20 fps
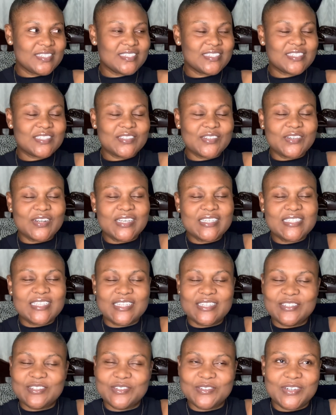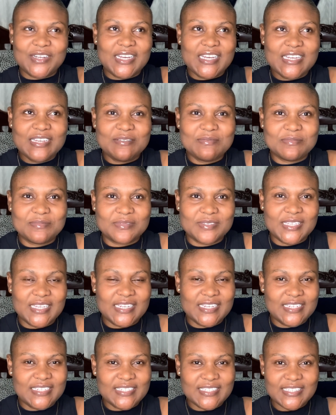so I said, no, I am
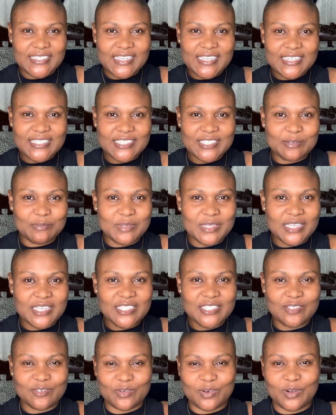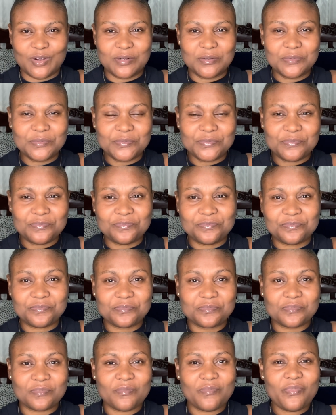getting sick. Something is wrong.
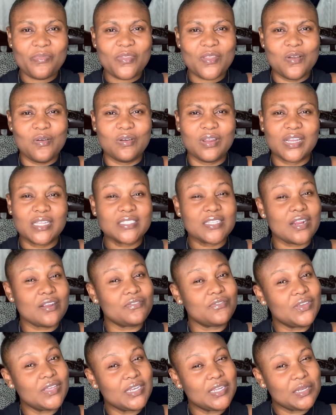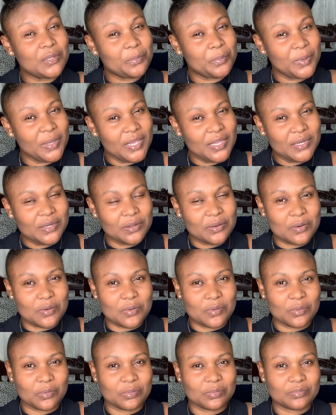When I start feeling the pain
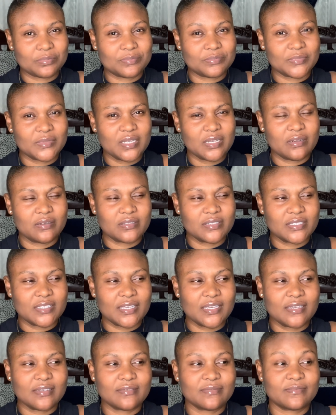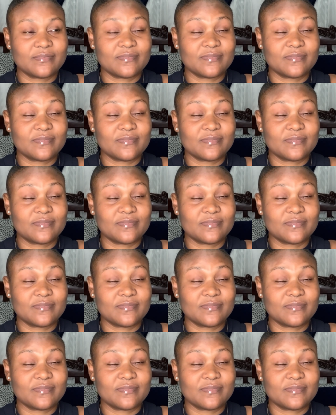now, I was like,